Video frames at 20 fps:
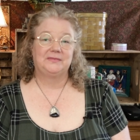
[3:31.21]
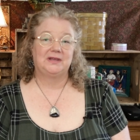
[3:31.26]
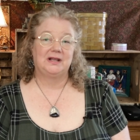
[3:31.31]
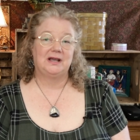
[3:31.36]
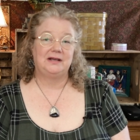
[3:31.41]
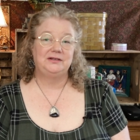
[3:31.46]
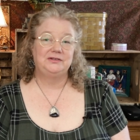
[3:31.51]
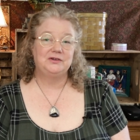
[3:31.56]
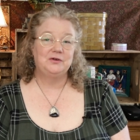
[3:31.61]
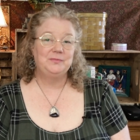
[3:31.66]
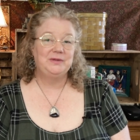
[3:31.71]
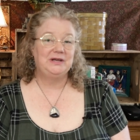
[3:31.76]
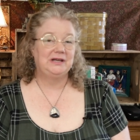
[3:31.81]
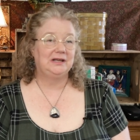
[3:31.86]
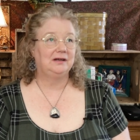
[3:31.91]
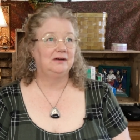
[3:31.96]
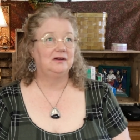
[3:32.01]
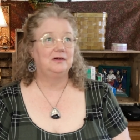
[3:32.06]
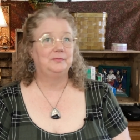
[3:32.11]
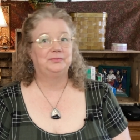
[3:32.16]
I don't mean to
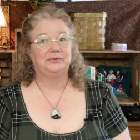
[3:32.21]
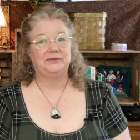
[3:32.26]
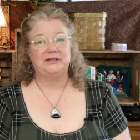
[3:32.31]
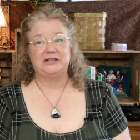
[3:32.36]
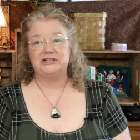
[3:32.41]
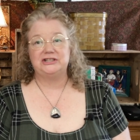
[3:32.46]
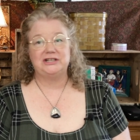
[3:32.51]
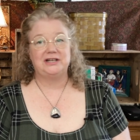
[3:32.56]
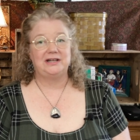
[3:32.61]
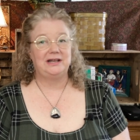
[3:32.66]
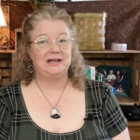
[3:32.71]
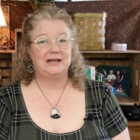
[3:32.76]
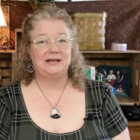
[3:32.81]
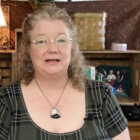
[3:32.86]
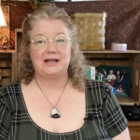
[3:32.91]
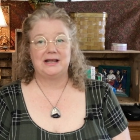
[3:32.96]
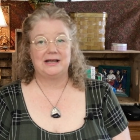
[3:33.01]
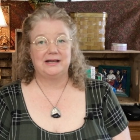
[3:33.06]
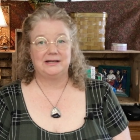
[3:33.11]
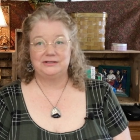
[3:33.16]
get all preachy and
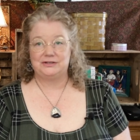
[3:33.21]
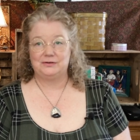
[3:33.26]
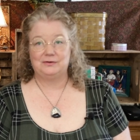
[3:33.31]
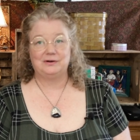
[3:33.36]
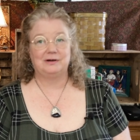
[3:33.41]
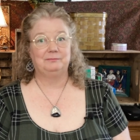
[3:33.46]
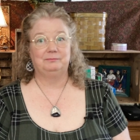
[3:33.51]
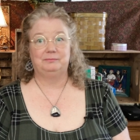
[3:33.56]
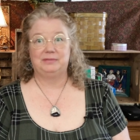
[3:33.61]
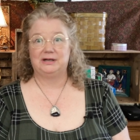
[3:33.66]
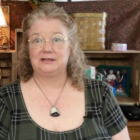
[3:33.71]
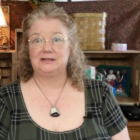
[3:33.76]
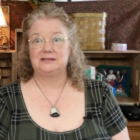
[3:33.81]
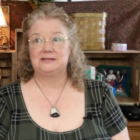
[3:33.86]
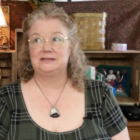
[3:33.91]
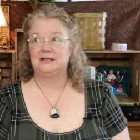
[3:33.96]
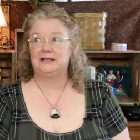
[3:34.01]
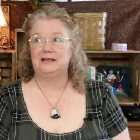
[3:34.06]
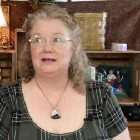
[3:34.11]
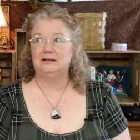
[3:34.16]
add to our
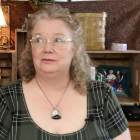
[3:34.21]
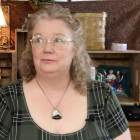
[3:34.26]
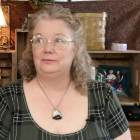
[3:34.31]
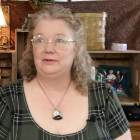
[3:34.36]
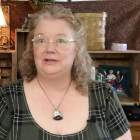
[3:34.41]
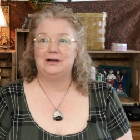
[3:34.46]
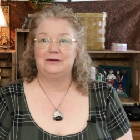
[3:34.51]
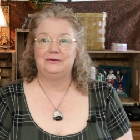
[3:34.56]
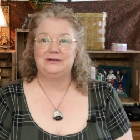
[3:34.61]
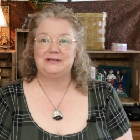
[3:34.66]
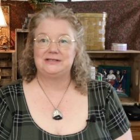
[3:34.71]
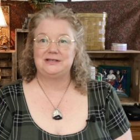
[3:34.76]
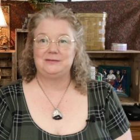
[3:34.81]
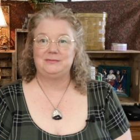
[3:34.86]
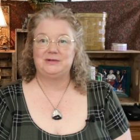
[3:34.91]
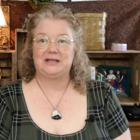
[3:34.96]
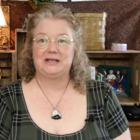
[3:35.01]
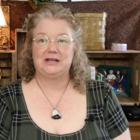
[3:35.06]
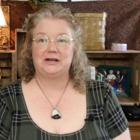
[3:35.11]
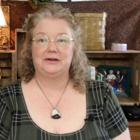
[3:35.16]
buckets of guilt we always seem
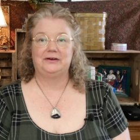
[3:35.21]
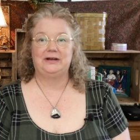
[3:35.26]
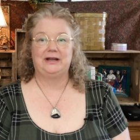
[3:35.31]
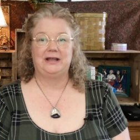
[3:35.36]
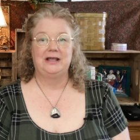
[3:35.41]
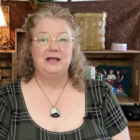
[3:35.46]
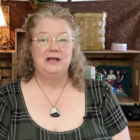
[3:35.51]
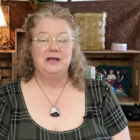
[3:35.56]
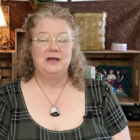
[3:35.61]
to carry,